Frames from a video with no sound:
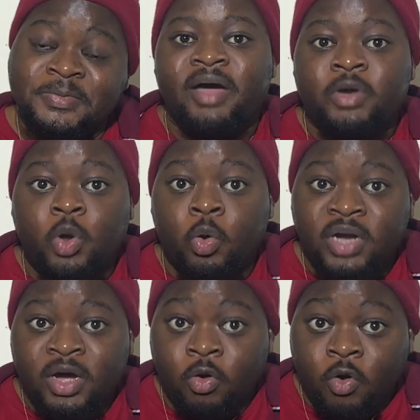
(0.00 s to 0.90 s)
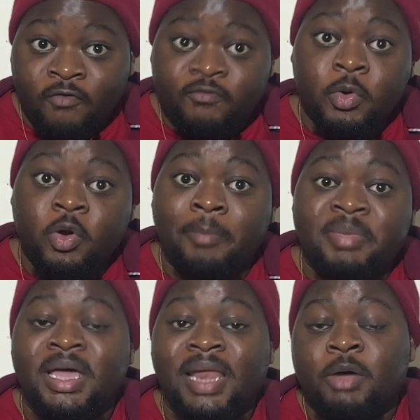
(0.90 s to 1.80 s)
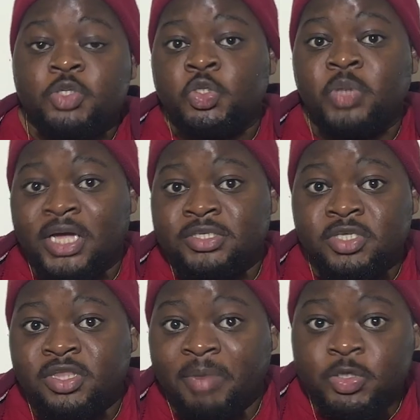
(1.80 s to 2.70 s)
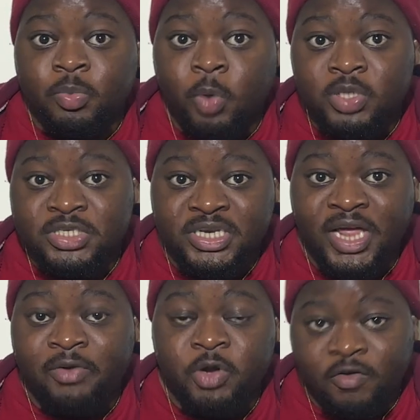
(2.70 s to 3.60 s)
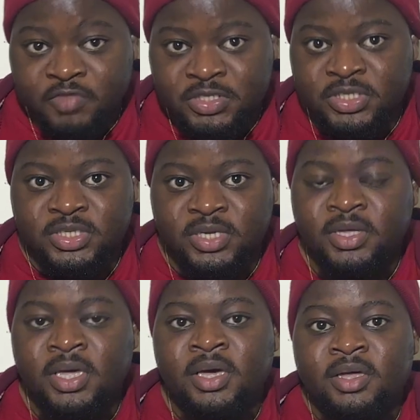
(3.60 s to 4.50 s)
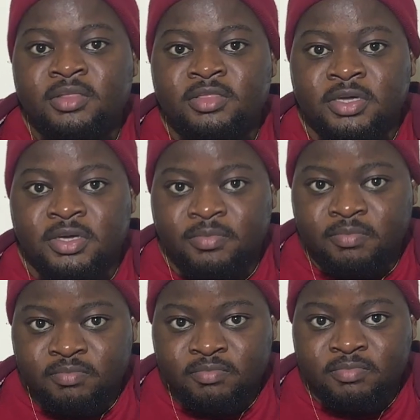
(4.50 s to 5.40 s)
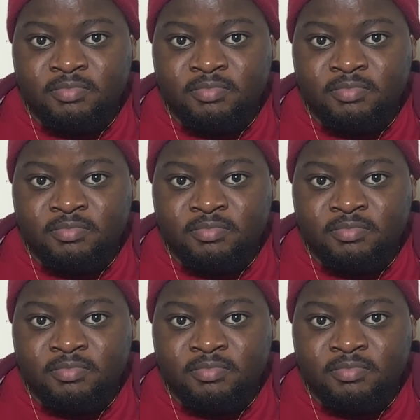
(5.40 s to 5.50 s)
With the Aren Ona Konkonfo not being allowed to enter the metropolitan area of the city, the